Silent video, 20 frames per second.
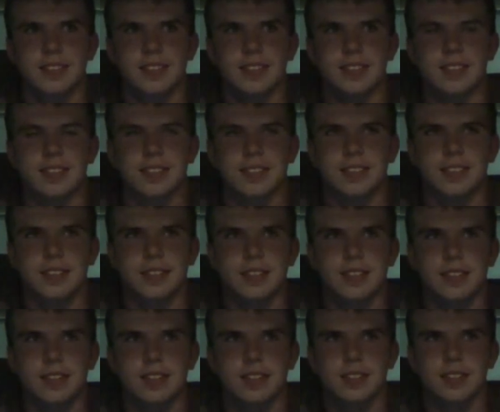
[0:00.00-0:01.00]

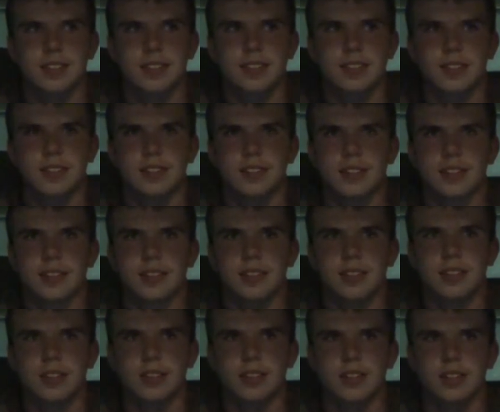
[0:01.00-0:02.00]

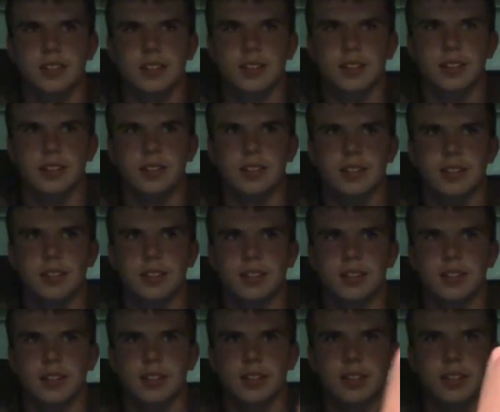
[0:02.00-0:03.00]

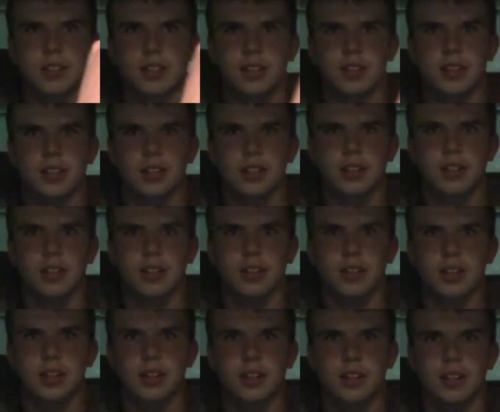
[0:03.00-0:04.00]

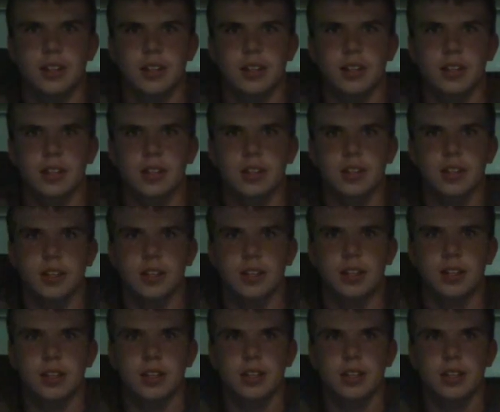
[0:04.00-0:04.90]
The person shown says nothing.